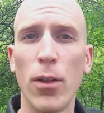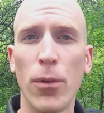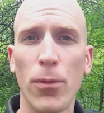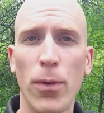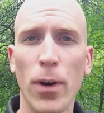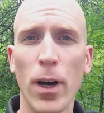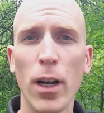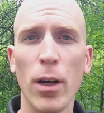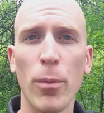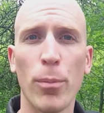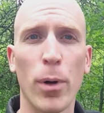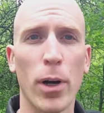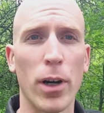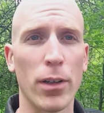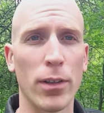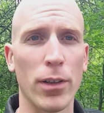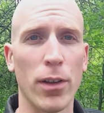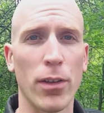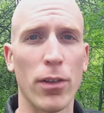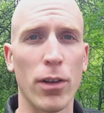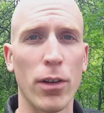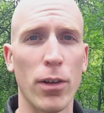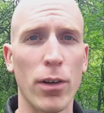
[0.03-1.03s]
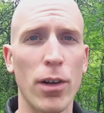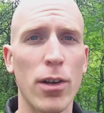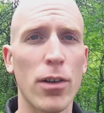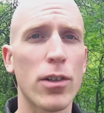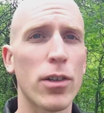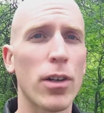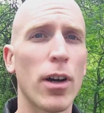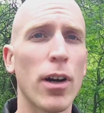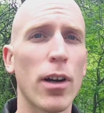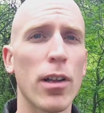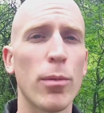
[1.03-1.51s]
The final part in this
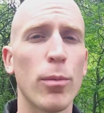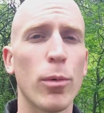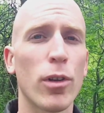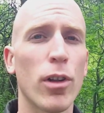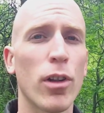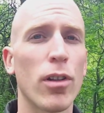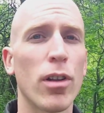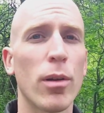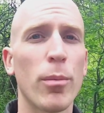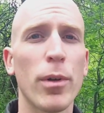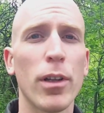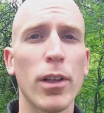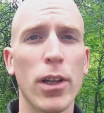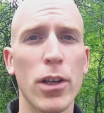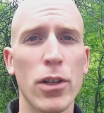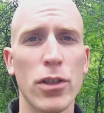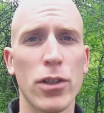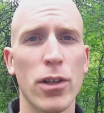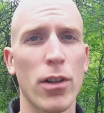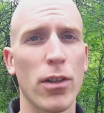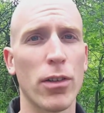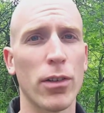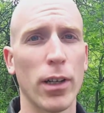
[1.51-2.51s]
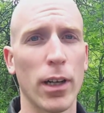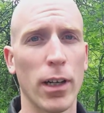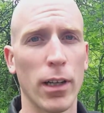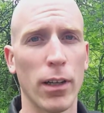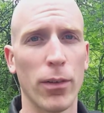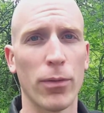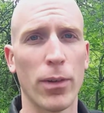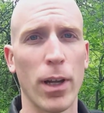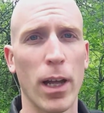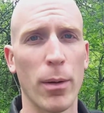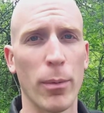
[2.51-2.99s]
series talks about the simulationist
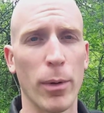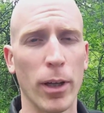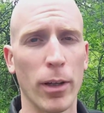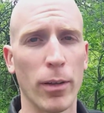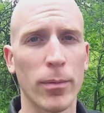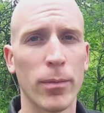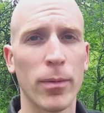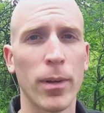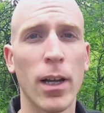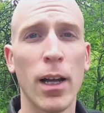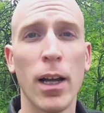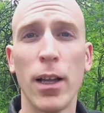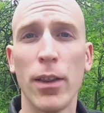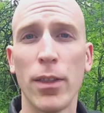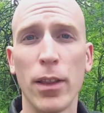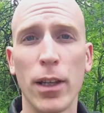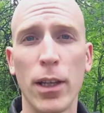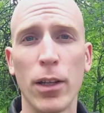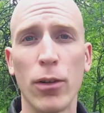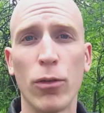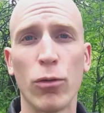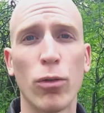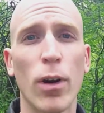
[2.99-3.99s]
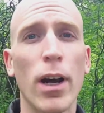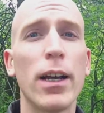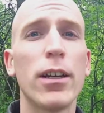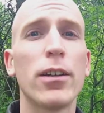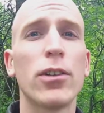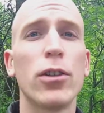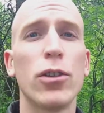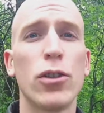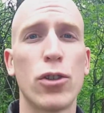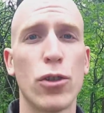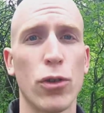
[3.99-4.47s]
style of gaming, the
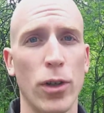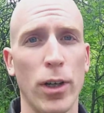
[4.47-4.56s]
right to